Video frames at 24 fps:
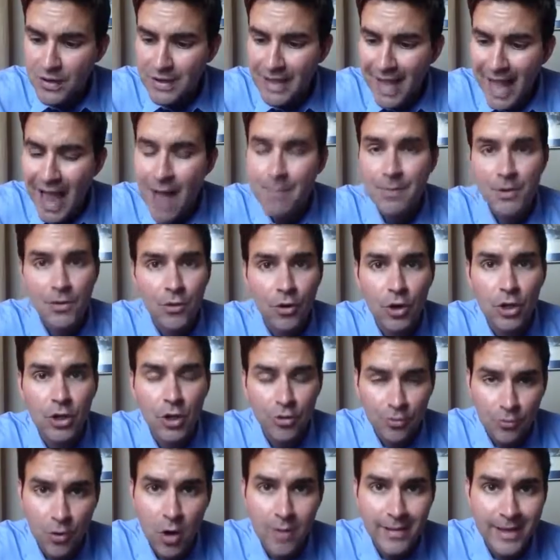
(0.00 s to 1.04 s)
going to happen? They're going to
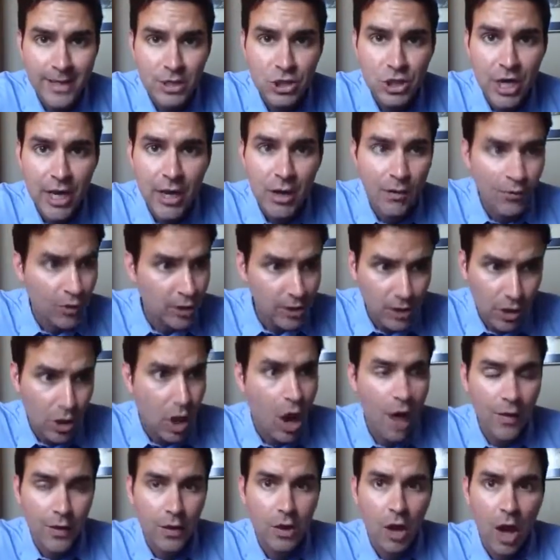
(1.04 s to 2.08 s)
throw me in jail. They're going to
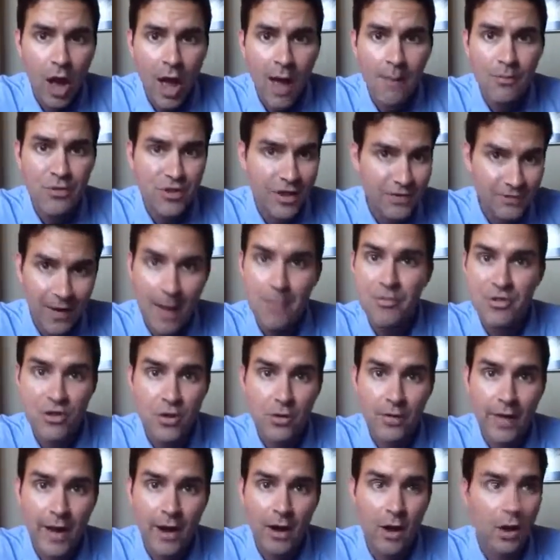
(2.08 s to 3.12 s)
call the cops. If I'm
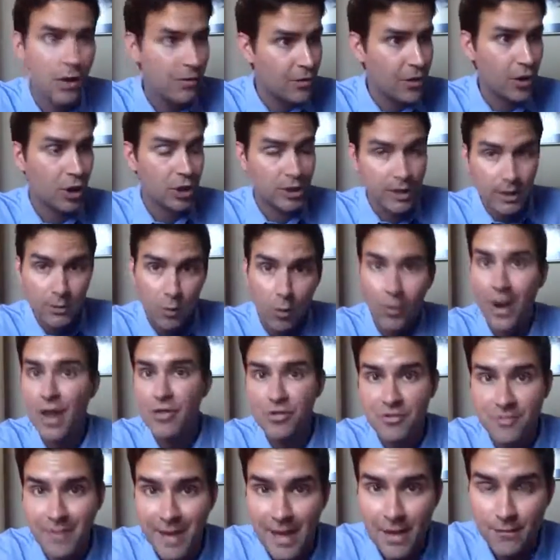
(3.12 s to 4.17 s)
still there, they're going to
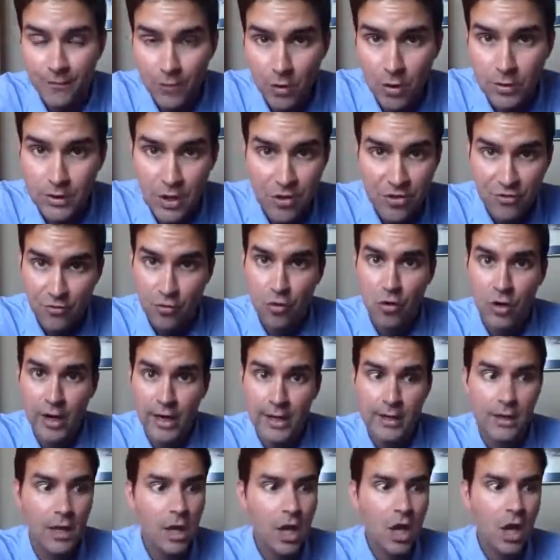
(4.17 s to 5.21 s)
arrest me for
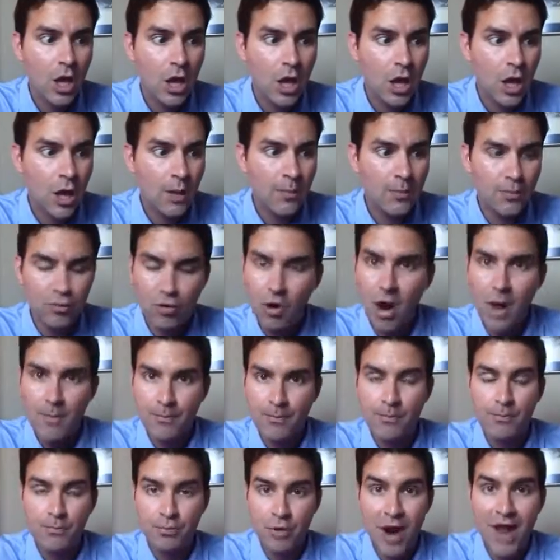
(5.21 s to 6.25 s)
destroying
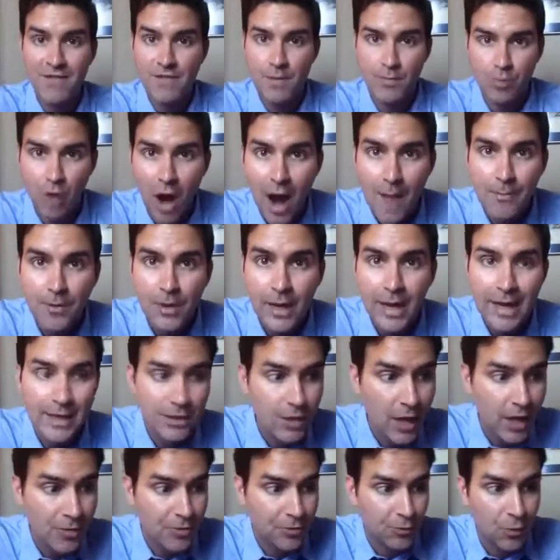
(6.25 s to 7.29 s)
private property
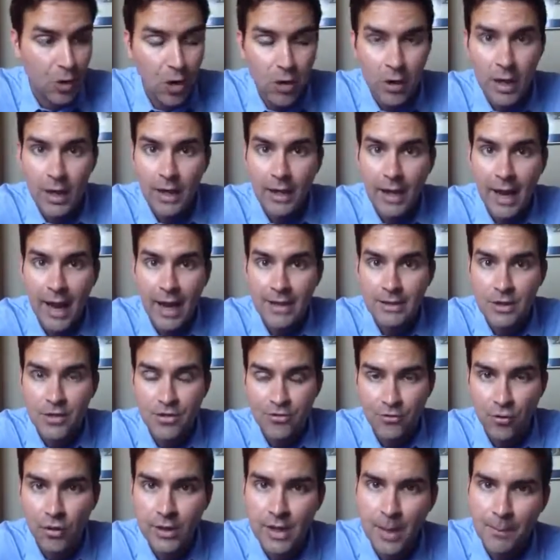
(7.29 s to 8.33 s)
and
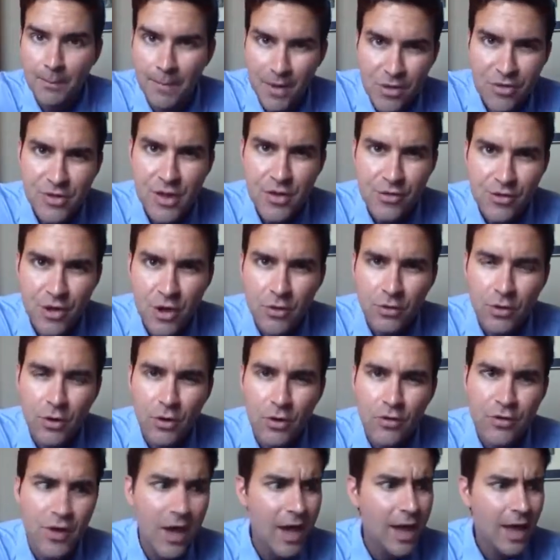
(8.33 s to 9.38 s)
destroying a business
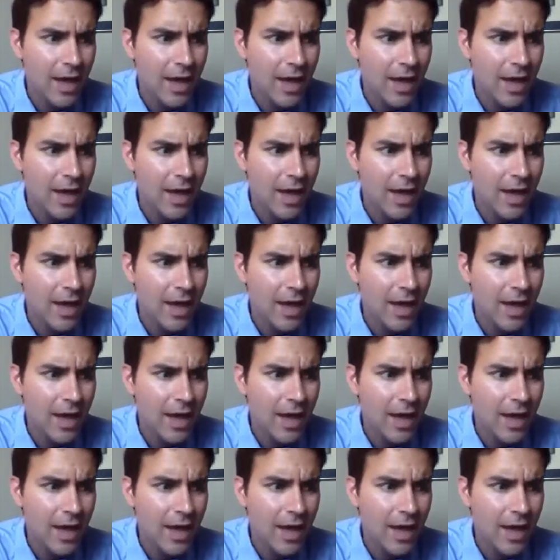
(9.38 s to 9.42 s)
owner's